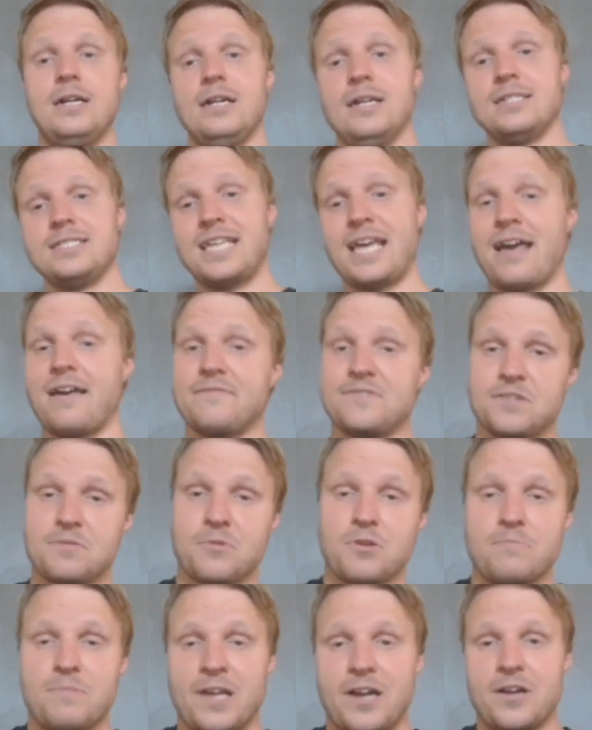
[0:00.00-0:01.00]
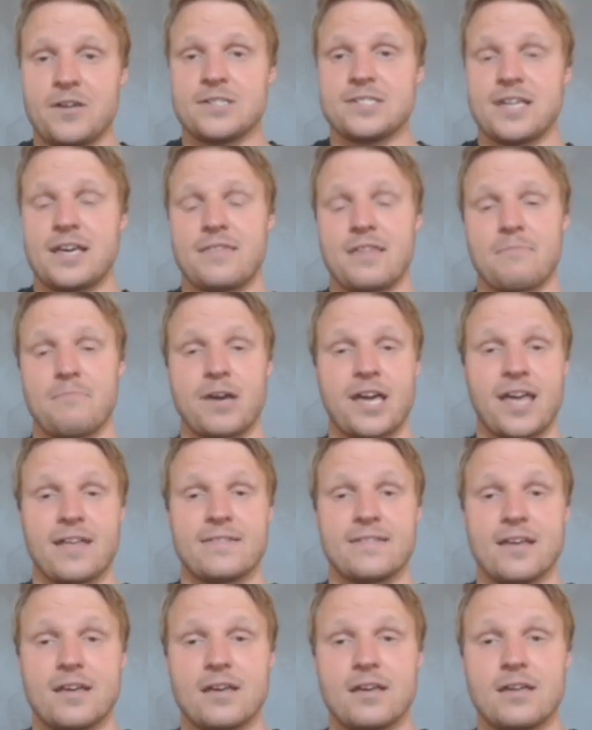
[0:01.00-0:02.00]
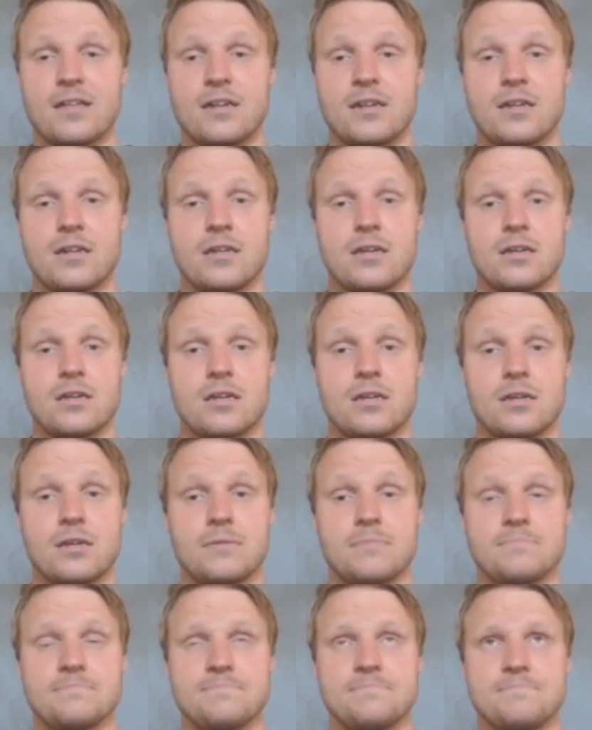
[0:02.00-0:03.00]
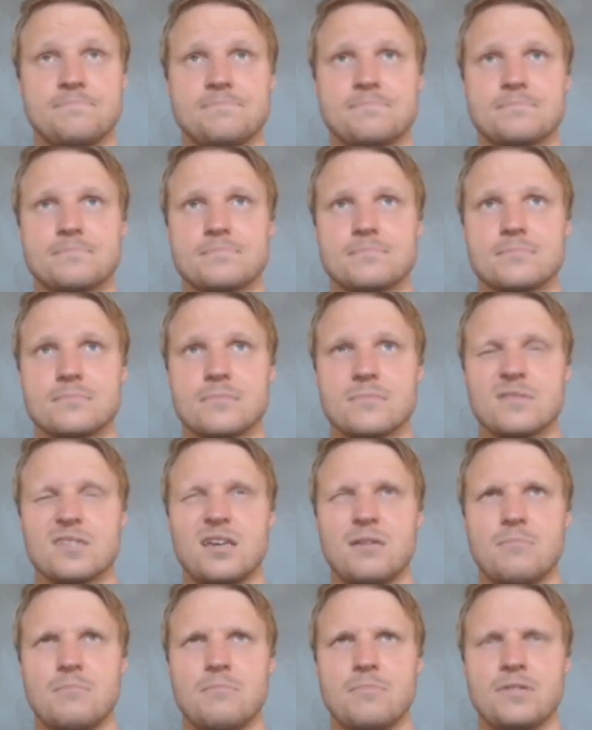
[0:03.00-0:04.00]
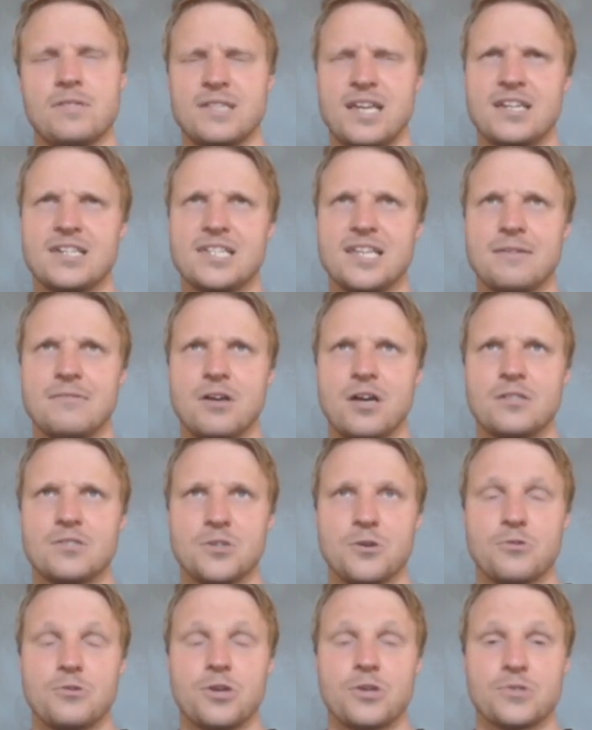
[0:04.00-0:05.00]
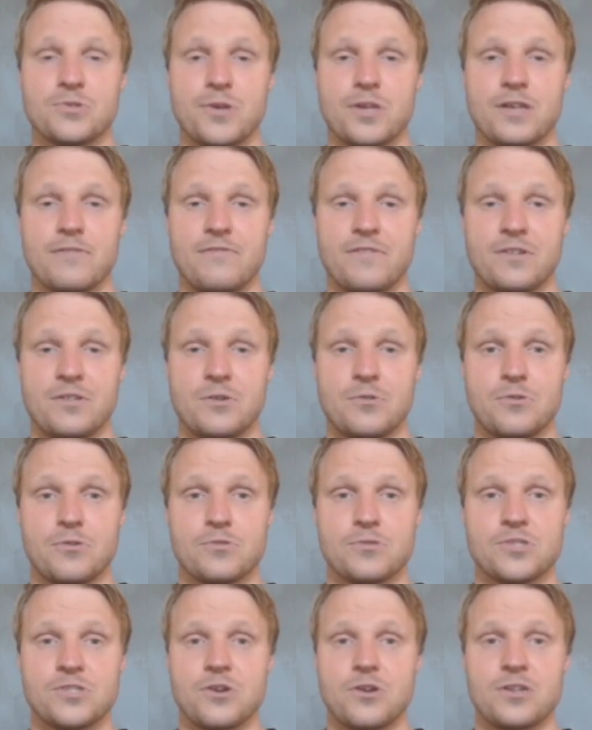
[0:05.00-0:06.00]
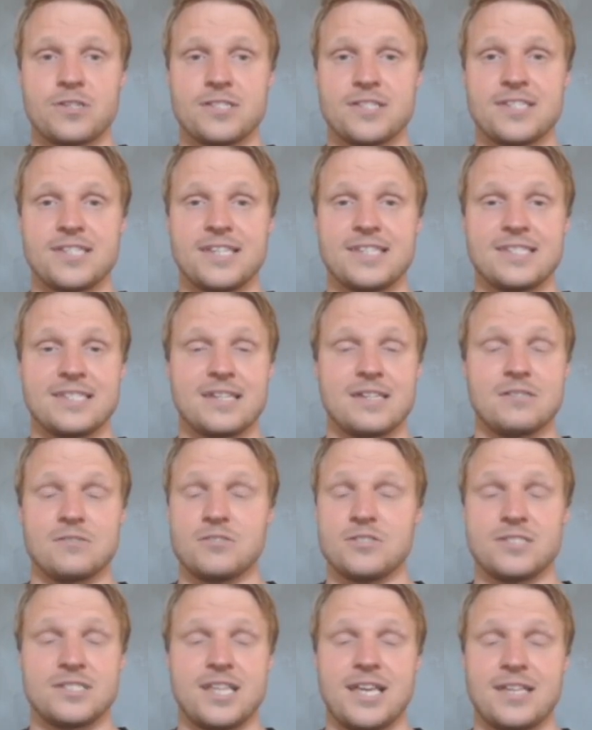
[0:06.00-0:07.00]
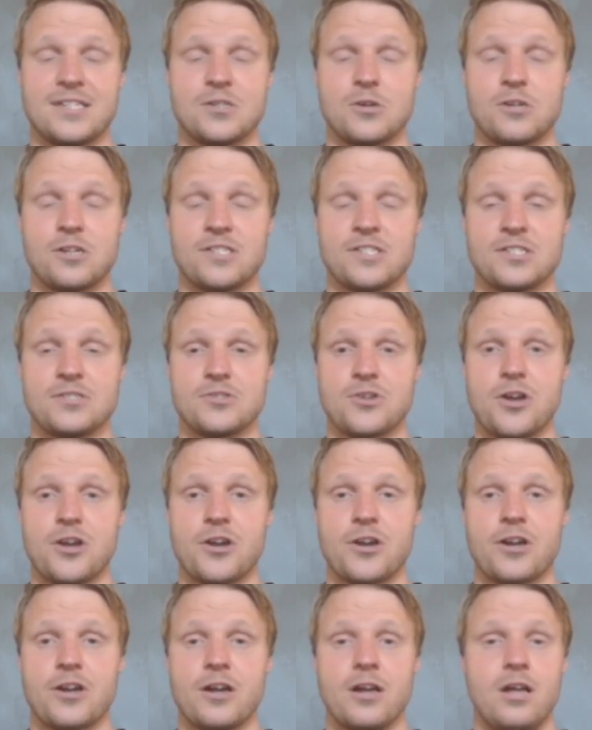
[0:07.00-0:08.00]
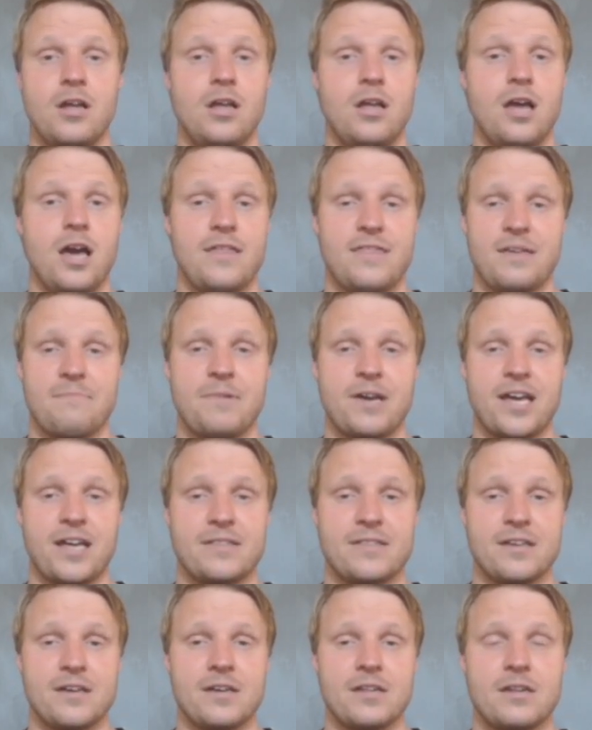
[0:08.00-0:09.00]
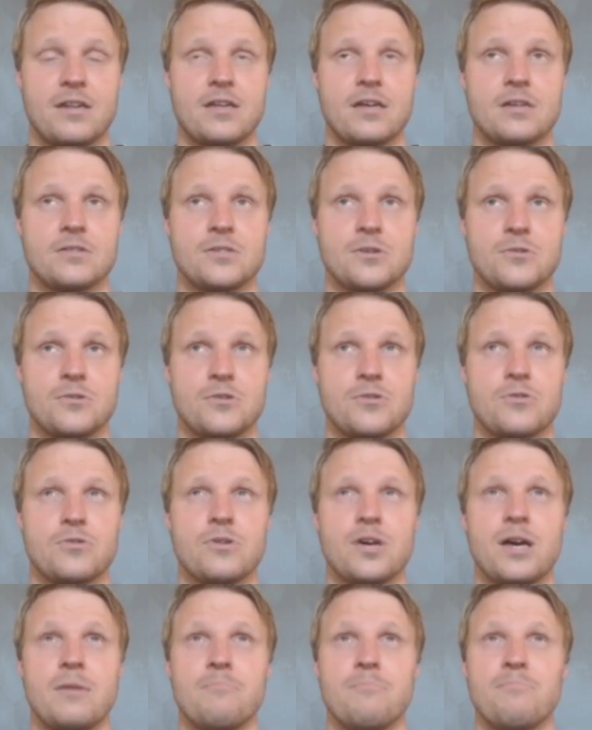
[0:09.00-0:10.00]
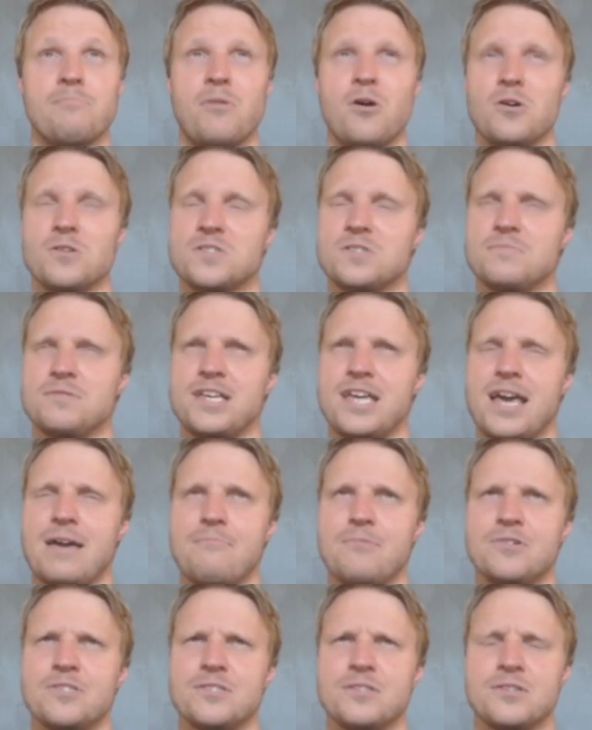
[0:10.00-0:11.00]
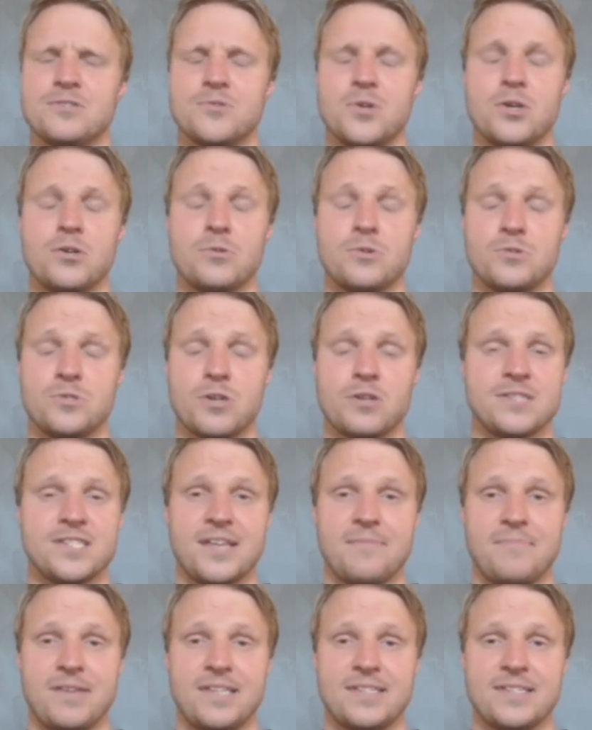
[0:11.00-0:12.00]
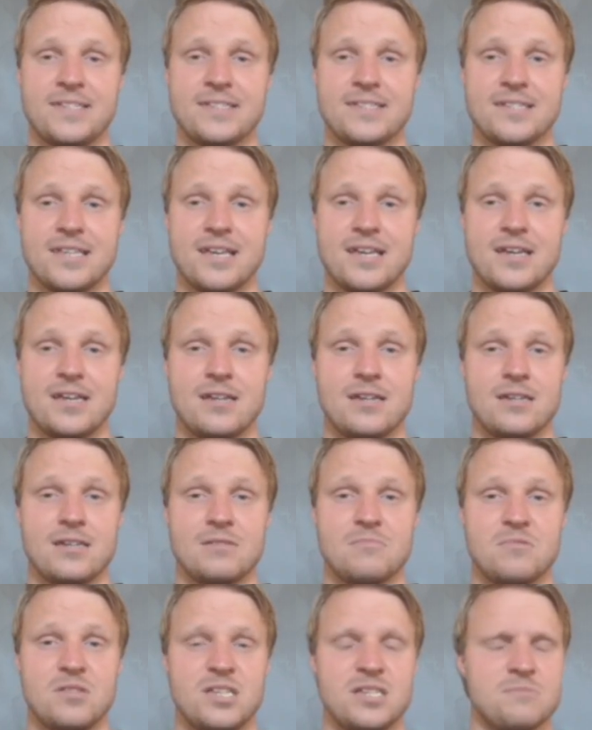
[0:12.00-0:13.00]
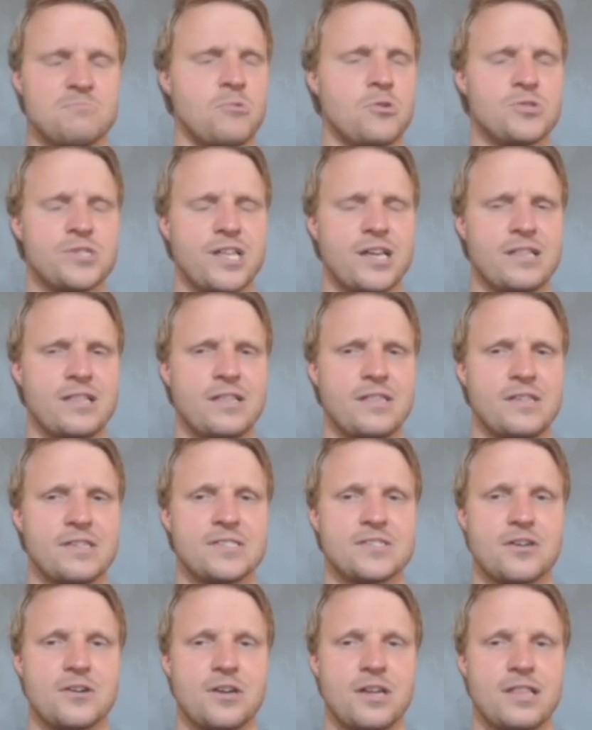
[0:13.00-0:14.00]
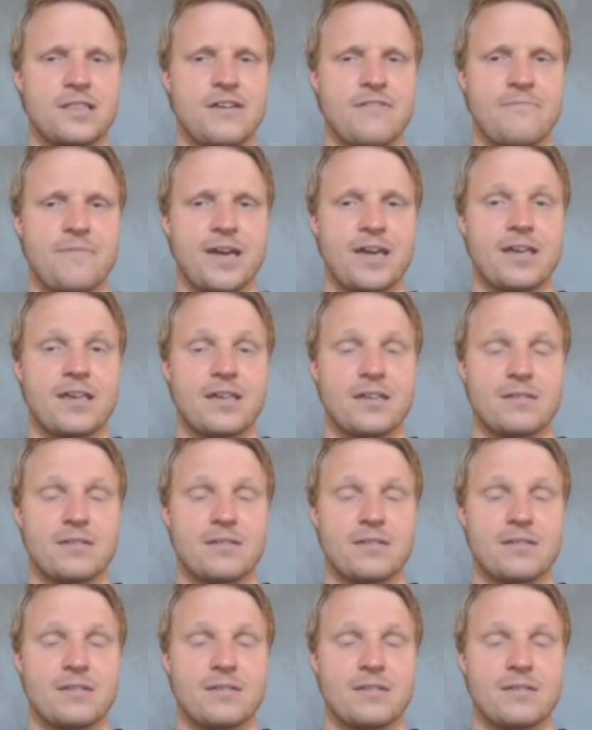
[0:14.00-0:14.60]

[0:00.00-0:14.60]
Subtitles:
They have some good players. I think Paqueta and potentially Antonio as well, if Antonio starts the season and just stays on as a striker. I think Paqueta and Antonio, and possibly Emerson as well, who's on set pieces and is most likely the starting left back